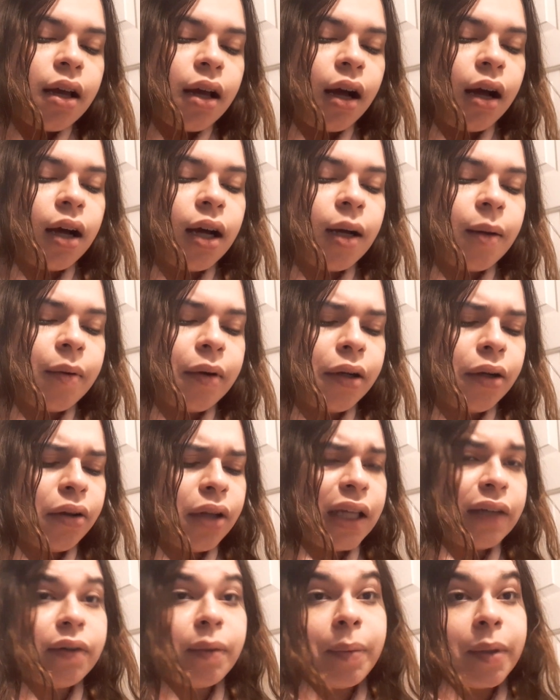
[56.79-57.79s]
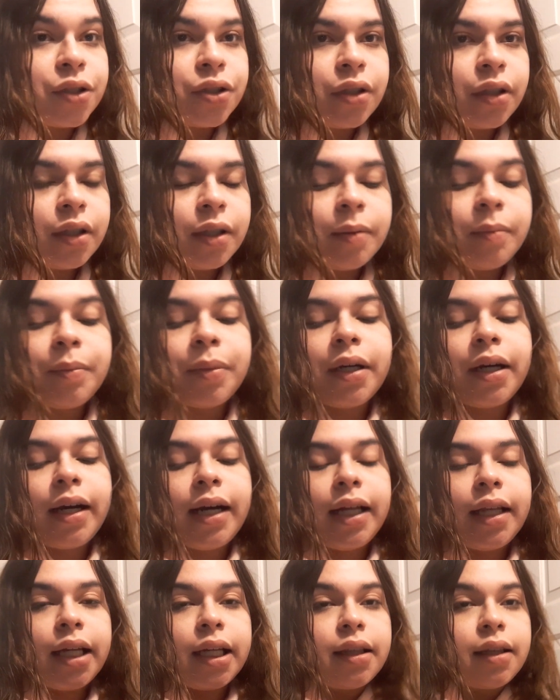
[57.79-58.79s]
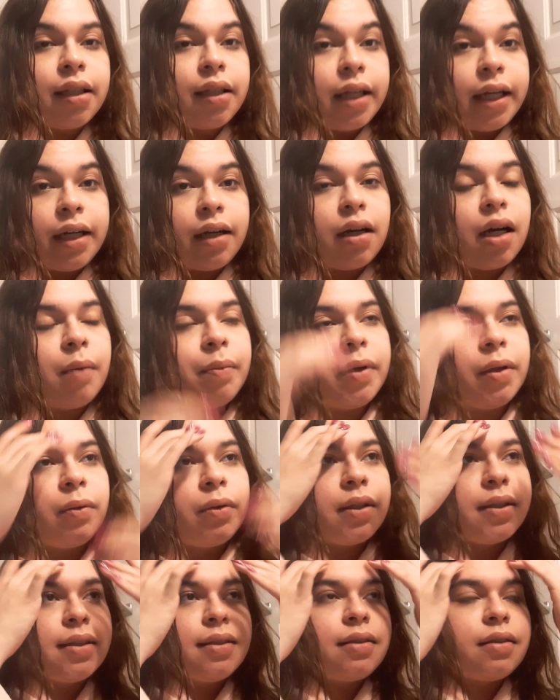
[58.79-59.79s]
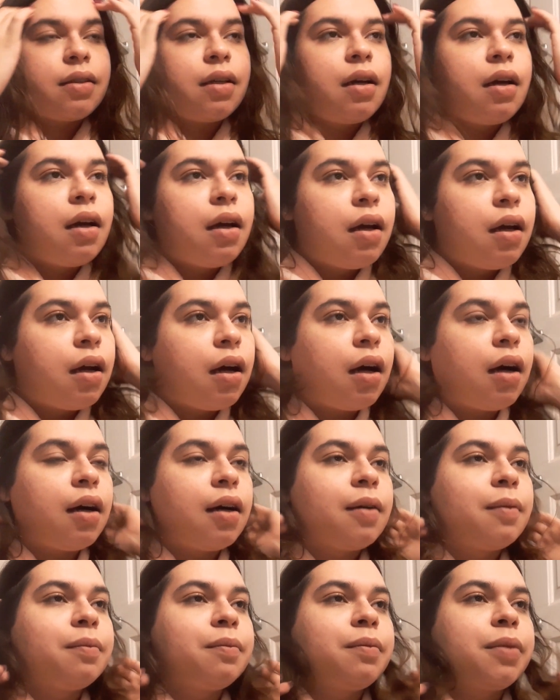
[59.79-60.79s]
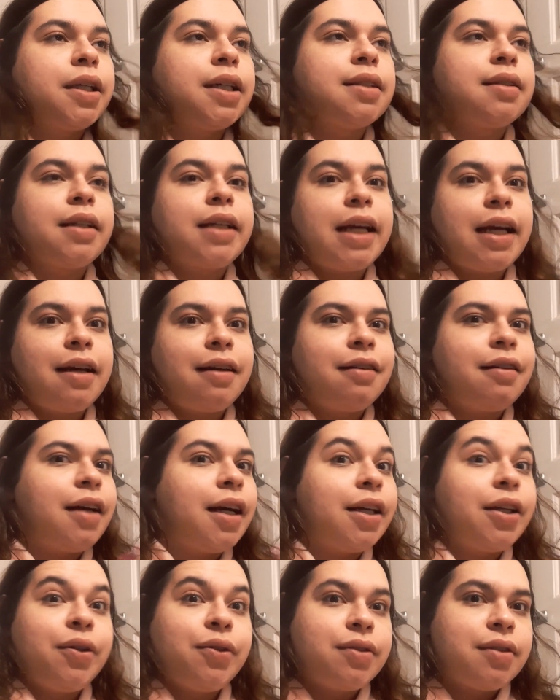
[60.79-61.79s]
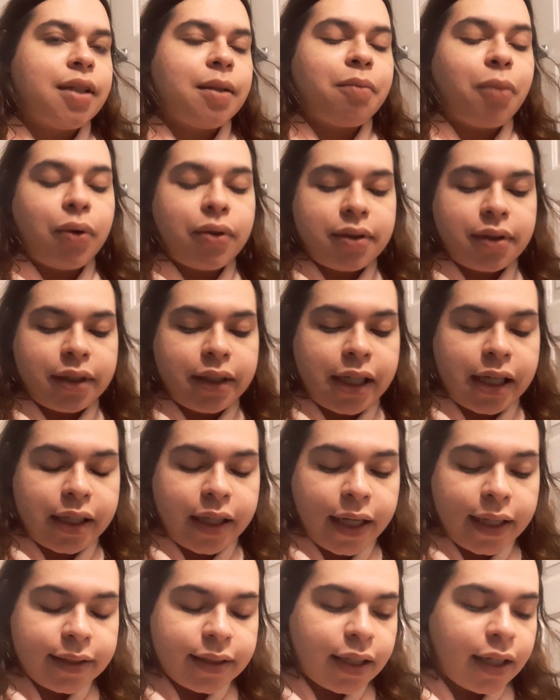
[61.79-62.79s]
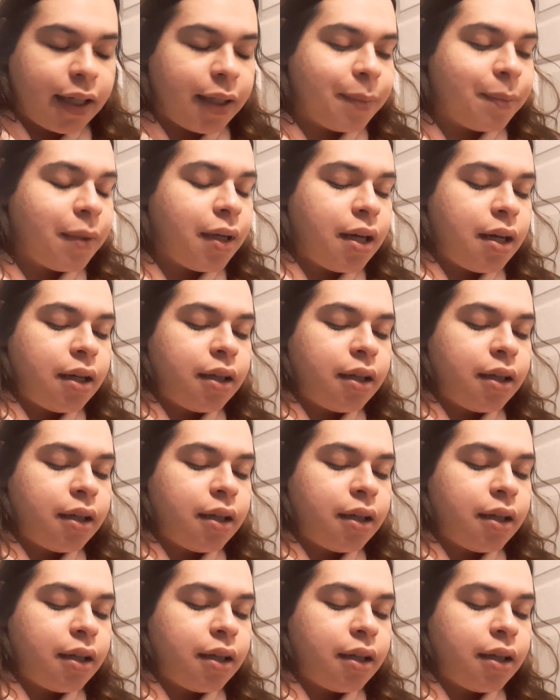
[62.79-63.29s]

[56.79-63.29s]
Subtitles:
I know they have a bunch of them, but I like the night calming ones because again, I use them mostly at nighttime.